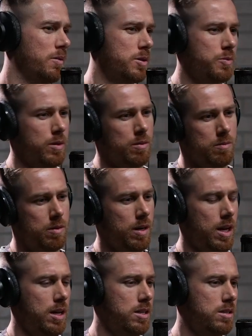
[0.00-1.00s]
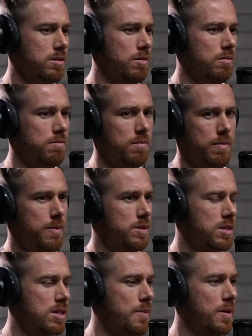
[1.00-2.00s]
which we'll get into. Maybe
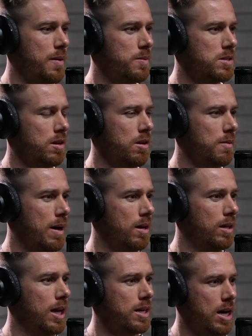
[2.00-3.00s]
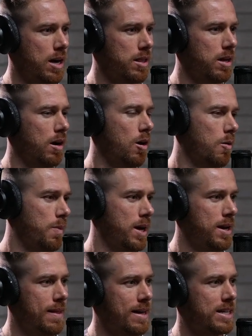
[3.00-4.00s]
it's a separate episode about like kind of the
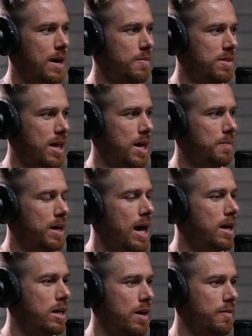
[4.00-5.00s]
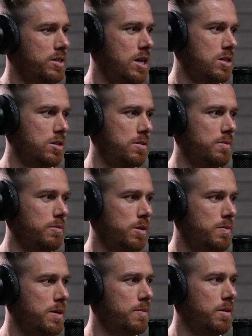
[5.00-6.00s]
open and that type of thing. But I had conversations
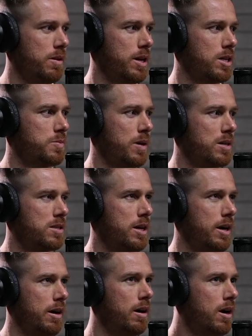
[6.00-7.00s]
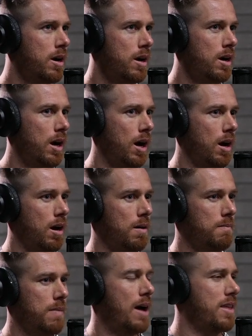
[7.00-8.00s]
with people that express their
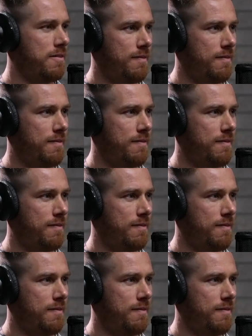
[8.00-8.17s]
how they